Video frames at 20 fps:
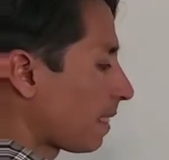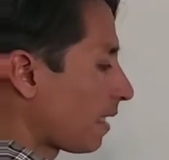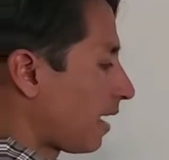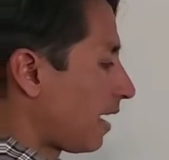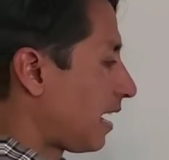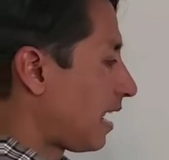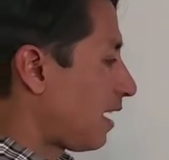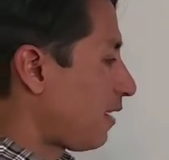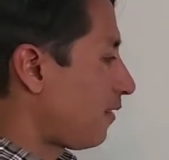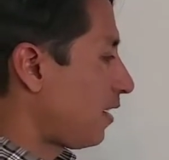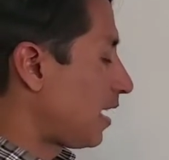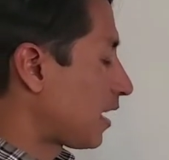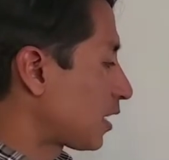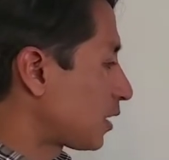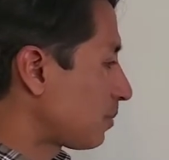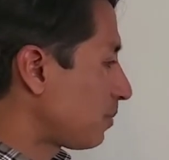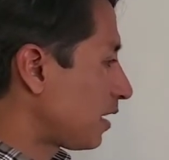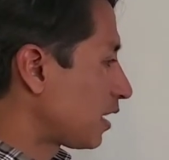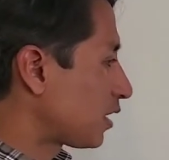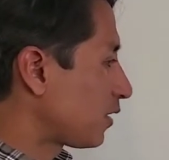And I have an x
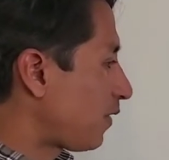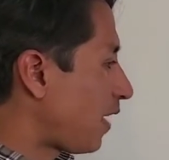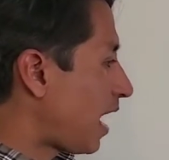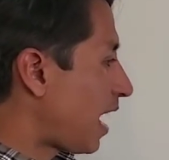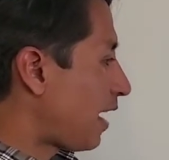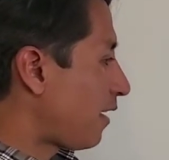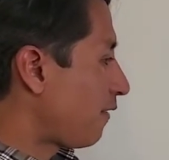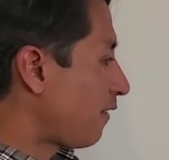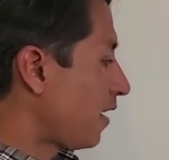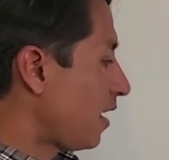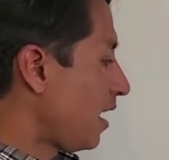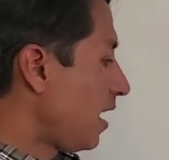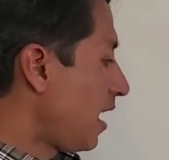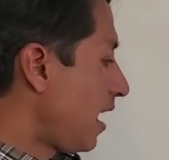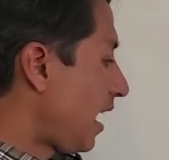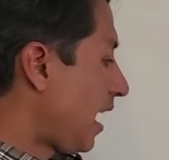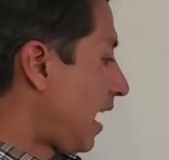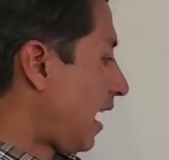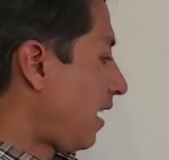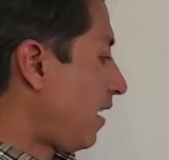plus 5.
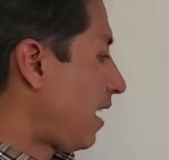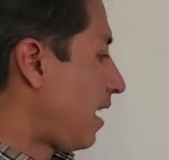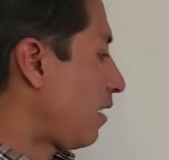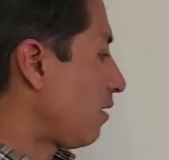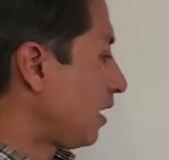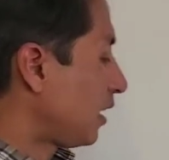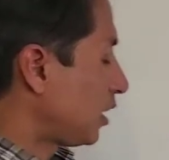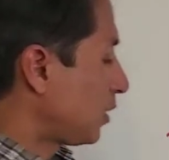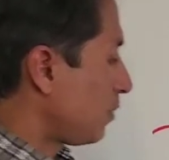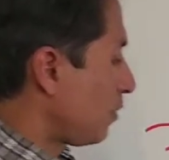And now let's